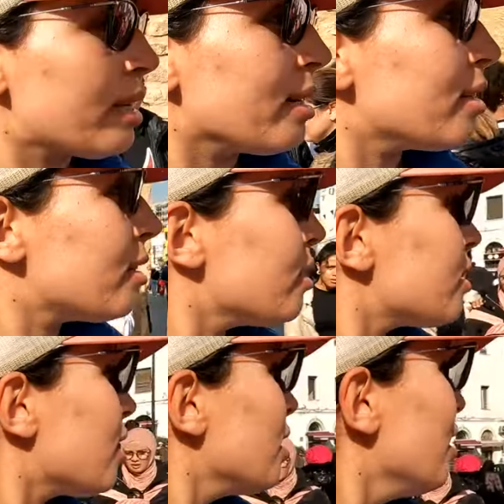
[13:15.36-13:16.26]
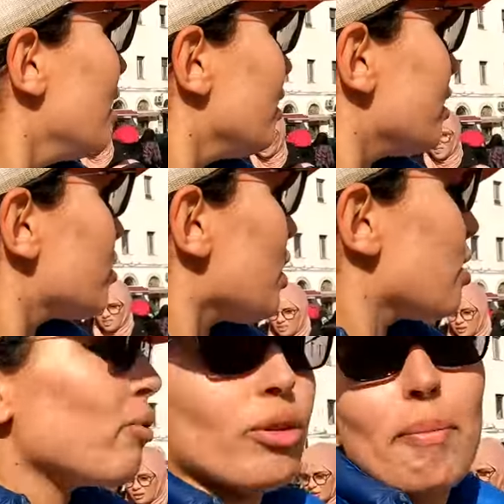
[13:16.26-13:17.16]
to say this is uh, the
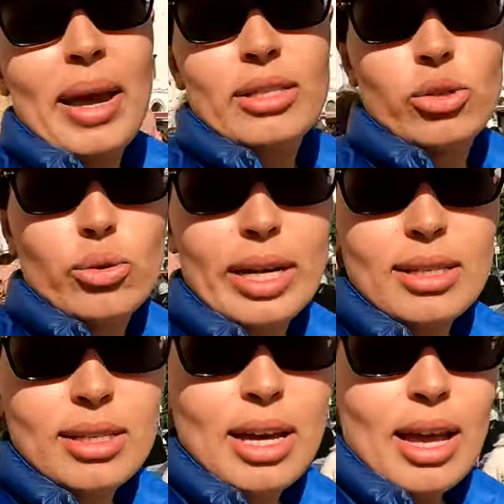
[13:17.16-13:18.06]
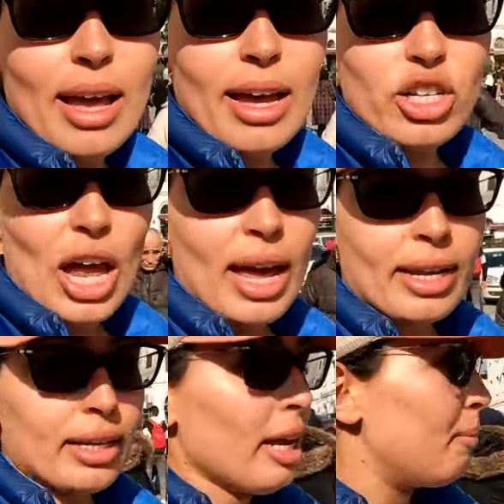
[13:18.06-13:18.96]
start of the main street, uh,
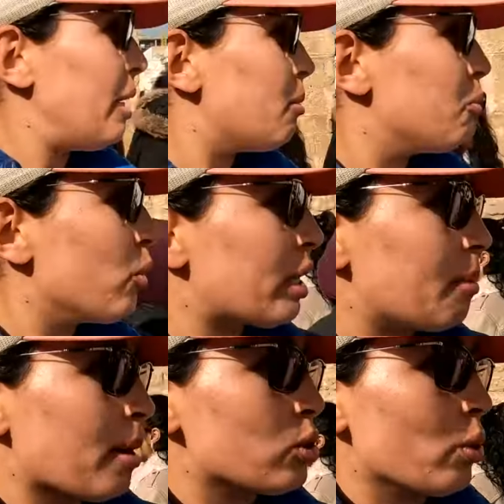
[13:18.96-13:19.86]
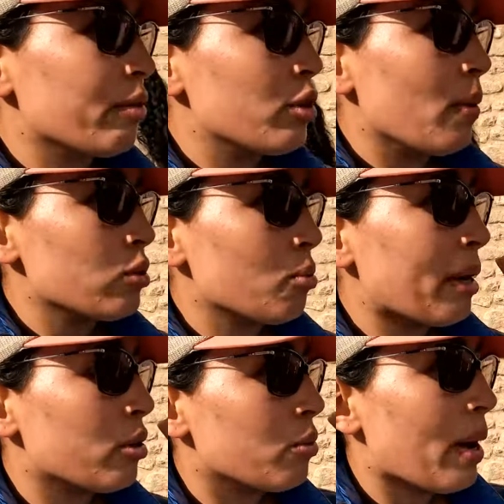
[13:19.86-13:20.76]
Shari' al-Habib Bourguiba. So if you want to
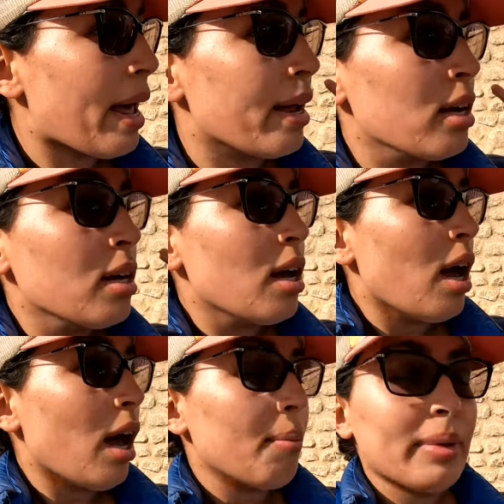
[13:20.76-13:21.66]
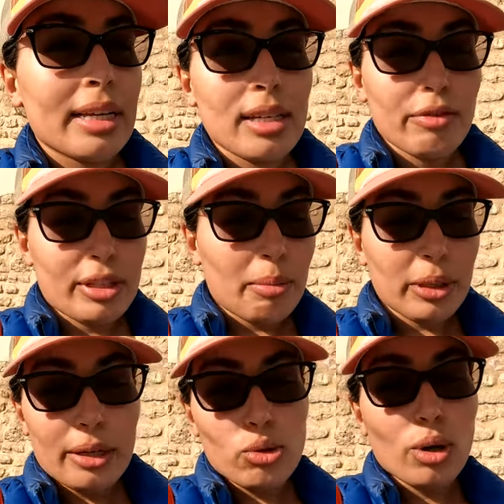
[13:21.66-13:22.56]
make your way, um, let's say for example
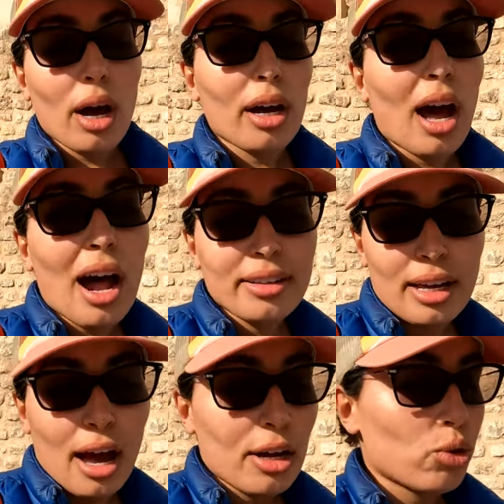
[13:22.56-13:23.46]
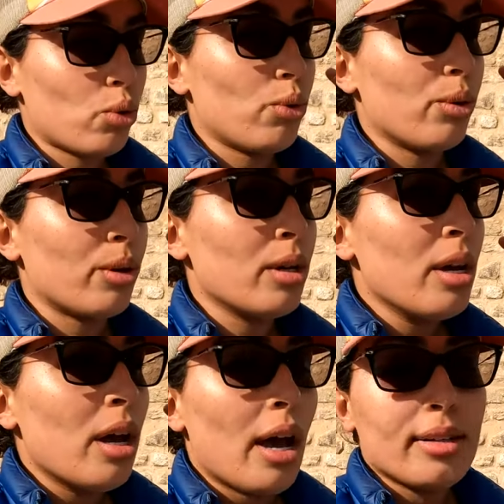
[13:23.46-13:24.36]
like to Carthage or
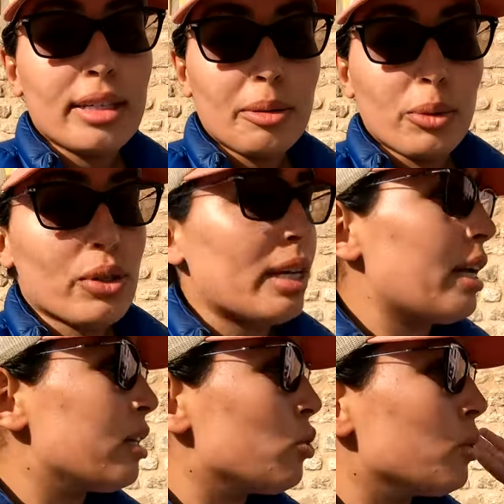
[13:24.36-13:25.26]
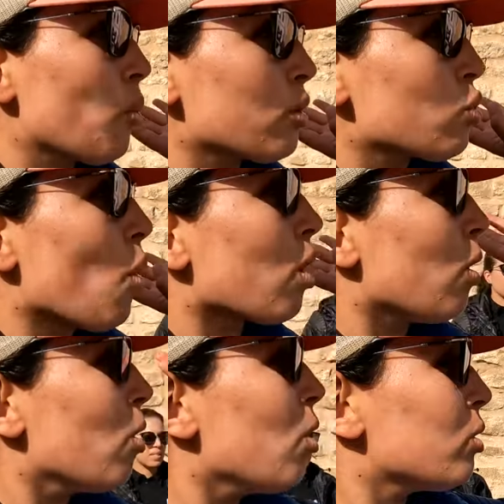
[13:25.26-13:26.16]
uh, Sidi Bou Said, you would want to walk
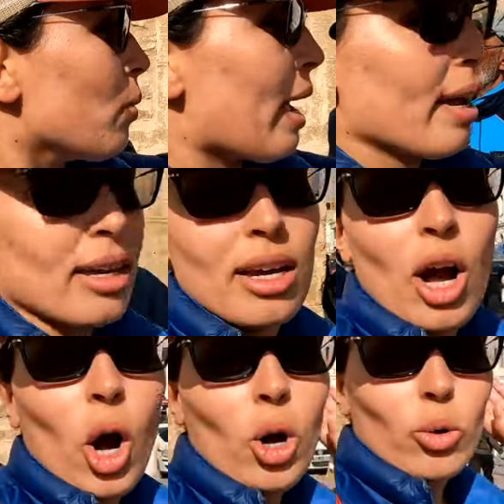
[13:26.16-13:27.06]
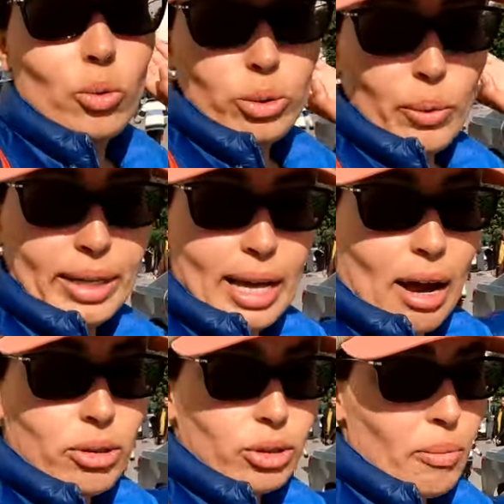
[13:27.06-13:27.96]
all the way, all the way
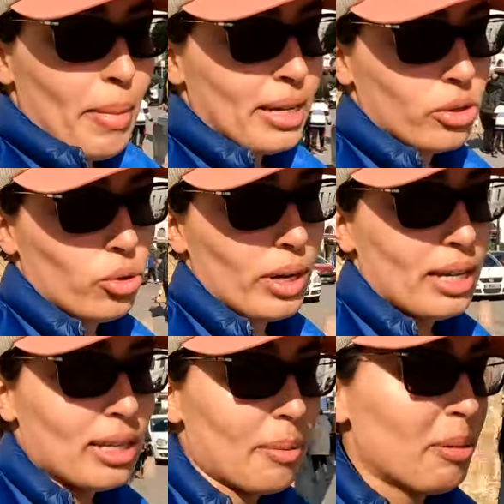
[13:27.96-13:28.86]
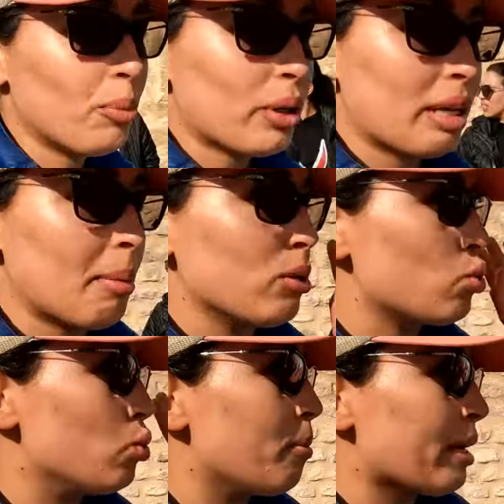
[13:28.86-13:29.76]
down on the main street, Habib Bourguiba,
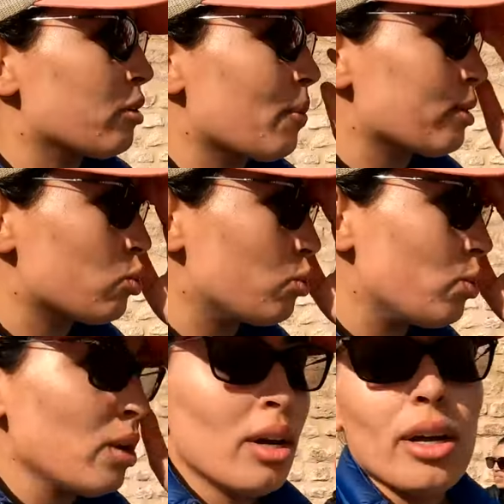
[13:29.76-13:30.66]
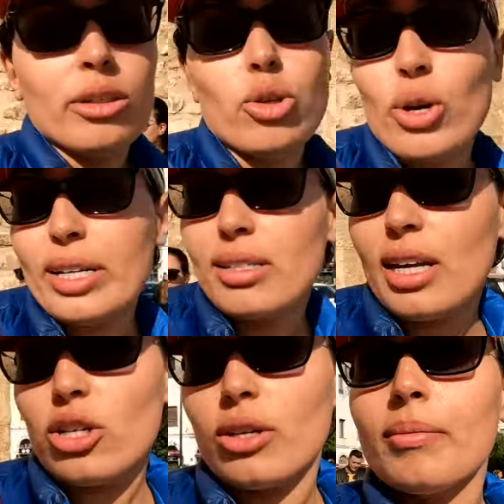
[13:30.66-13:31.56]
to make your way to the train
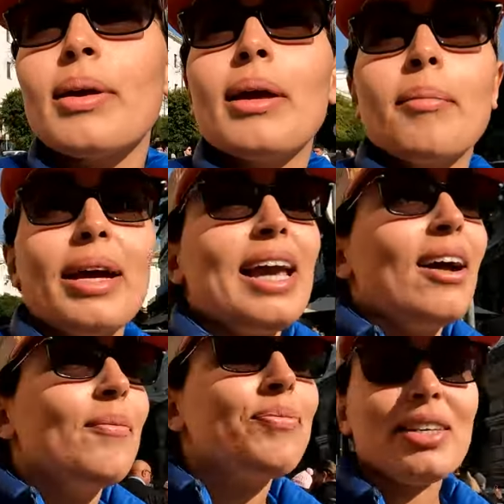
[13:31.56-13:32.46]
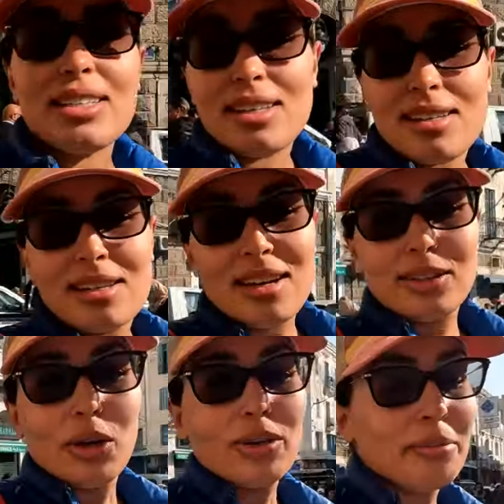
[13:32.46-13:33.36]
station. But yeah. This is uh,
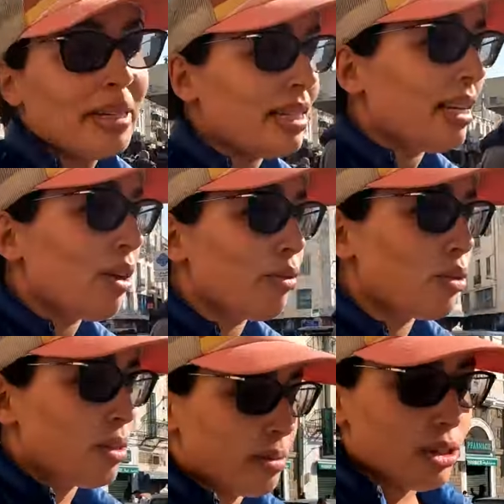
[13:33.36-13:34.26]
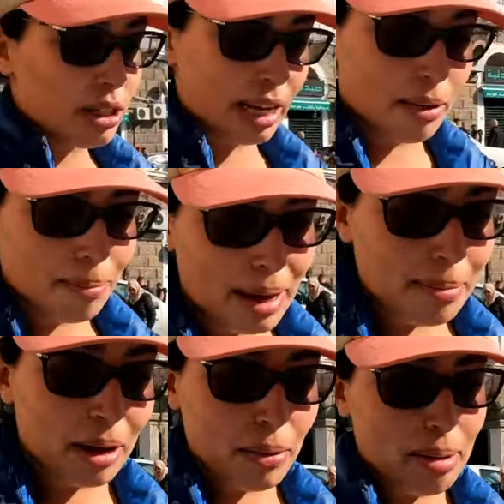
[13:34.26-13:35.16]
the old Medina of Tunis. I'm just gonna make
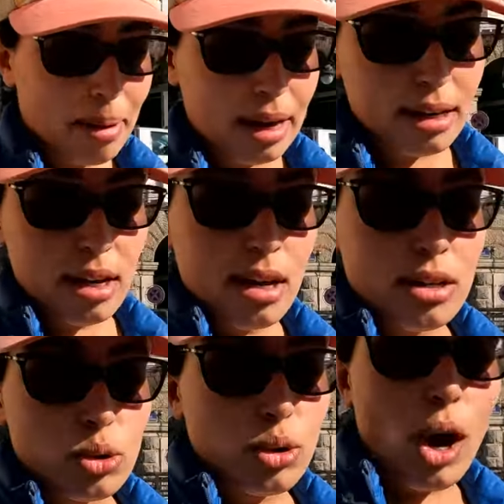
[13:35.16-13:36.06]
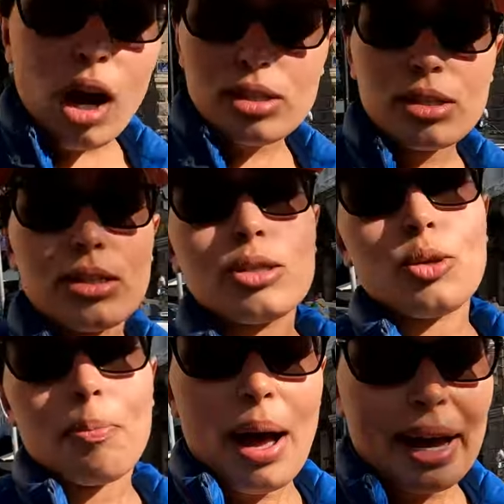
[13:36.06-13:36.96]
my way back to the hostel
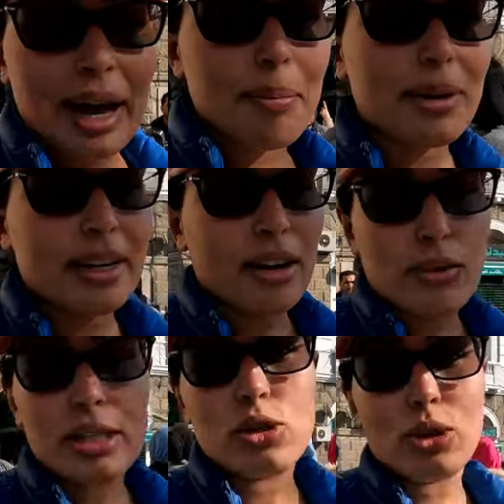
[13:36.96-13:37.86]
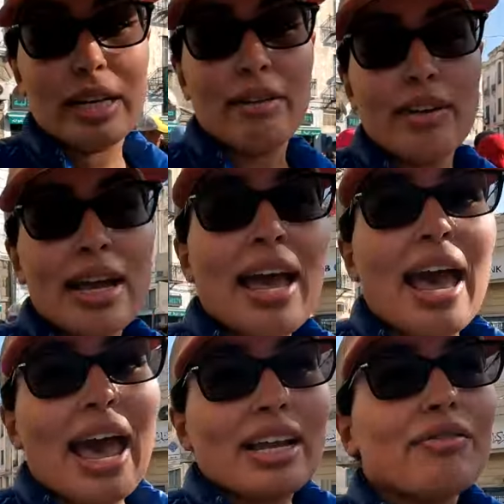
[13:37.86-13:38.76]
to pack up and get ready to leave.
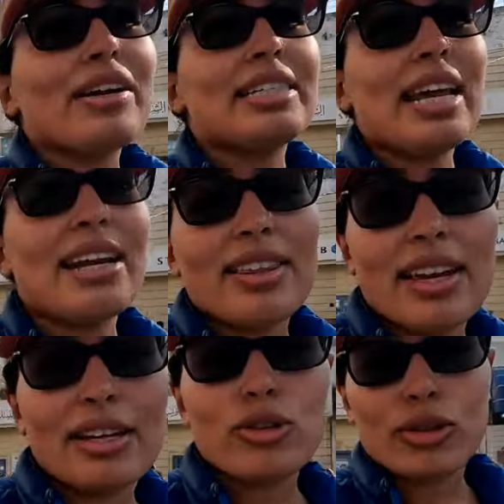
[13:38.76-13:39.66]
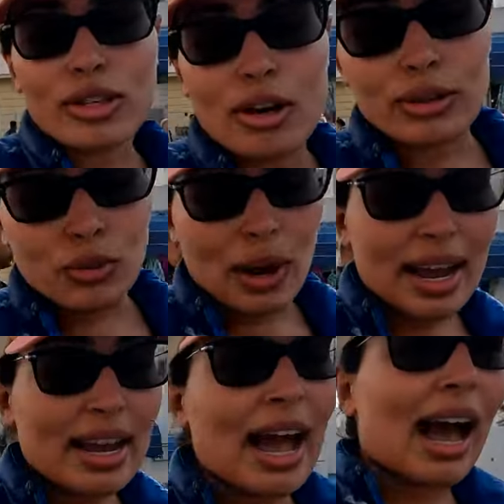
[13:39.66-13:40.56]
And if I see anything interesting on the way,
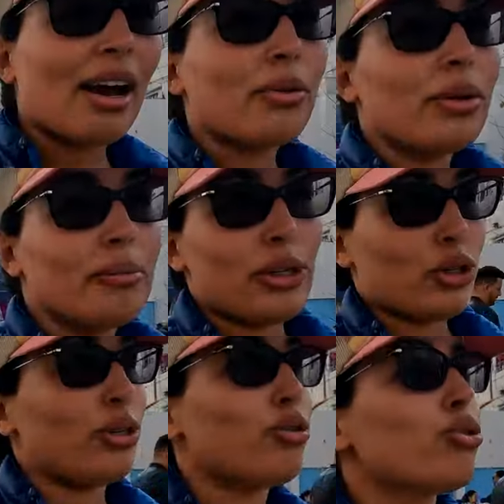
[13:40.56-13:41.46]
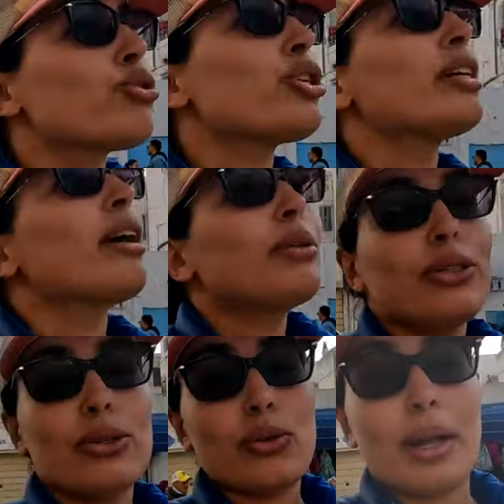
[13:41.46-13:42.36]
I will be sure to share that with
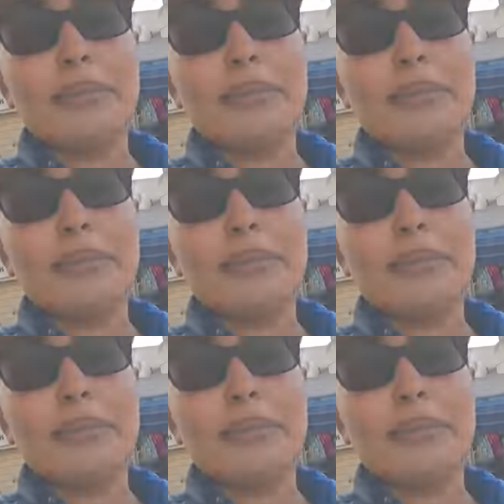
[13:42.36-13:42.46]
you as well.